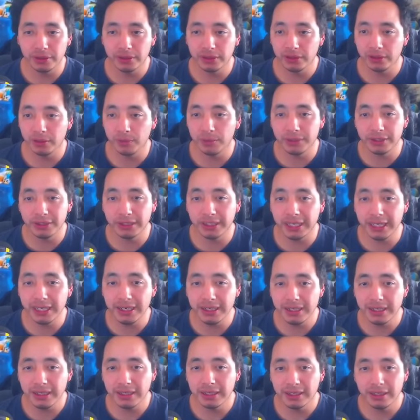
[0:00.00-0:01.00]
So once
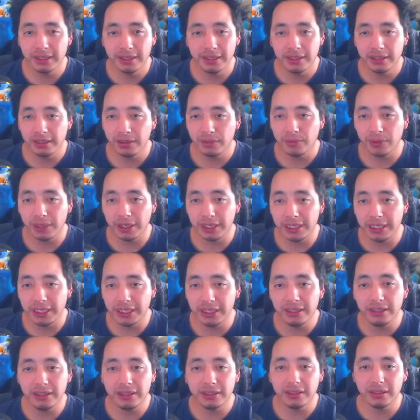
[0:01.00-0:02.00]
again, right
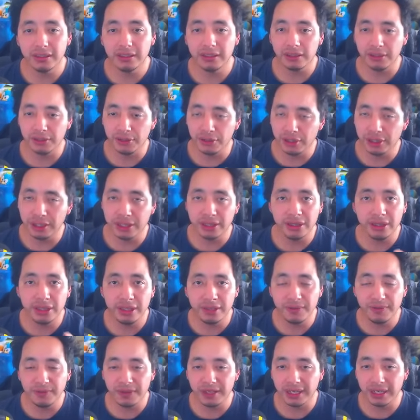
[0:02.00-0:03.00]
here, you can
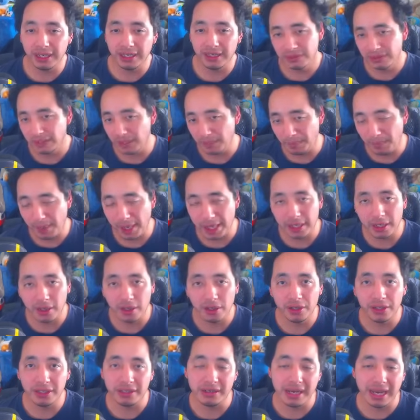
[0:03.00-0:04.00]
deviate depending
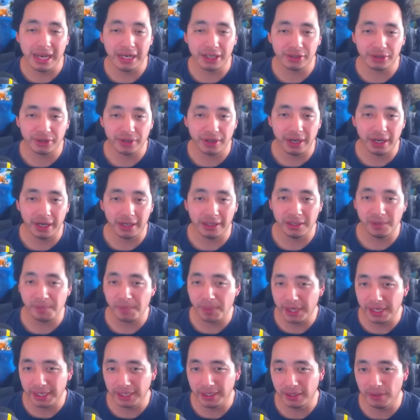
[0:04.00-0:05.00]
on the extra deck,
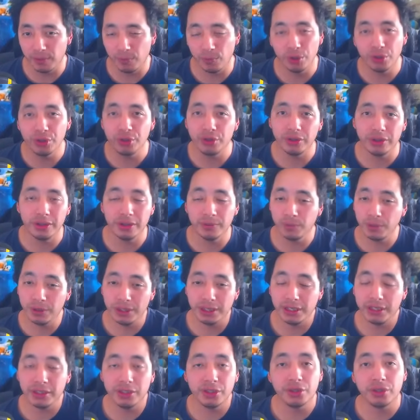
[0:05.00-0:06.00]
depending on what
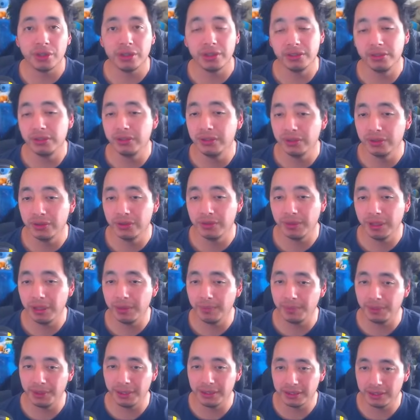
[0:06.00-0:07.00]
it is you're trying to do,
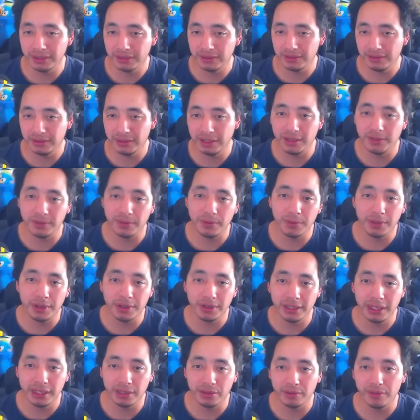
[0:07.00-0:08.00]
right? But this is how I
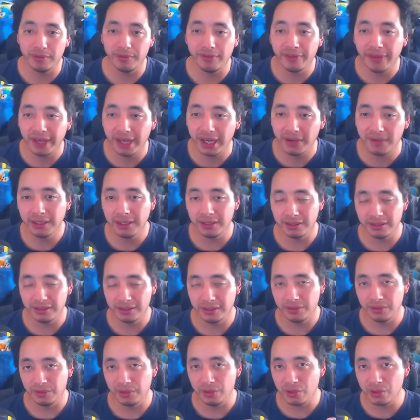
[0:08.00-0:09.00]
wanted to get to a 5,
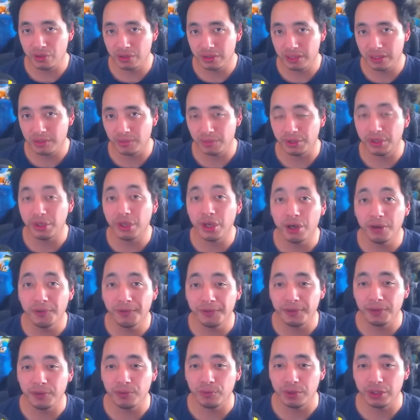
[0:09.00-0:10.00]
because usually with
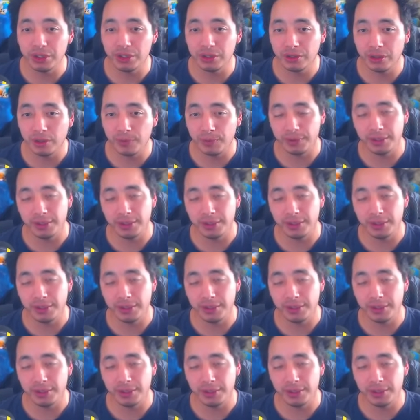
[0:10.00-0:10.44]
Gofu, we start with